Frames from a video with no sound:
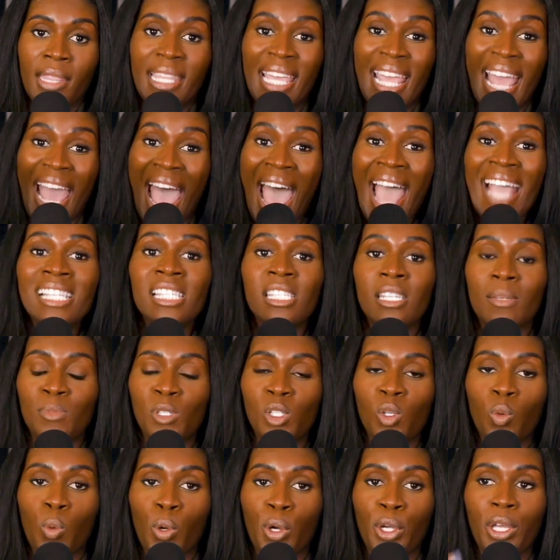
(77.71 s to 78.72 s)
They asked
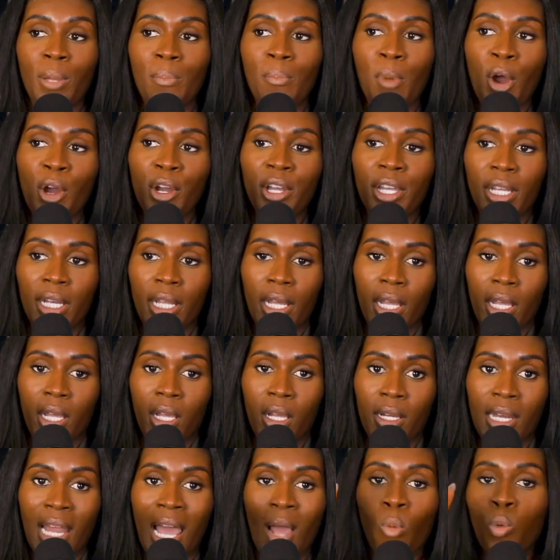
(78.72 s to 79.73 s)
him to work in
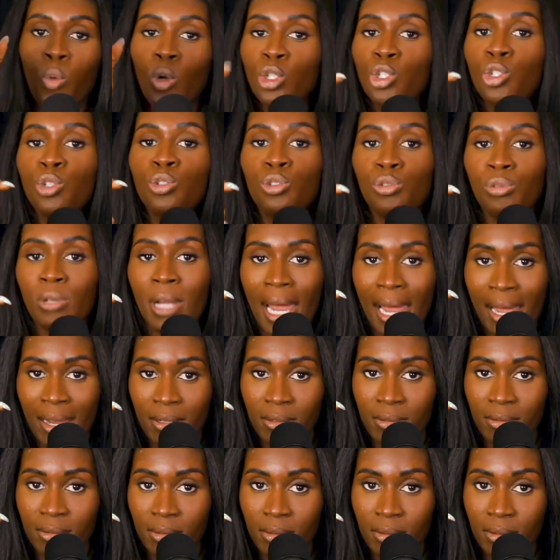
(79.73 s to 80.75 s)
marketing. Now, would you do
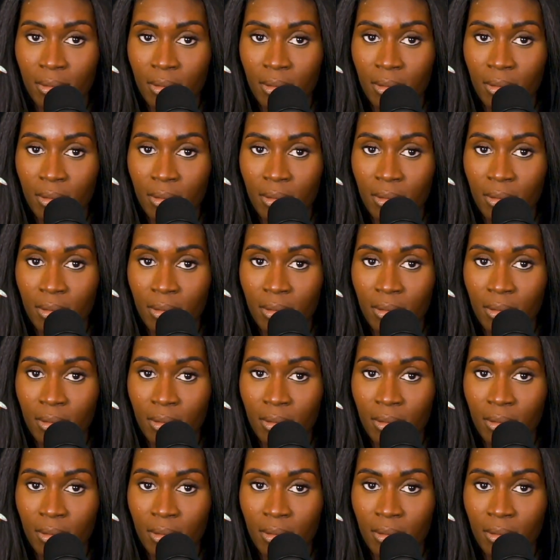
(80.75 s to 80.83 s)
that?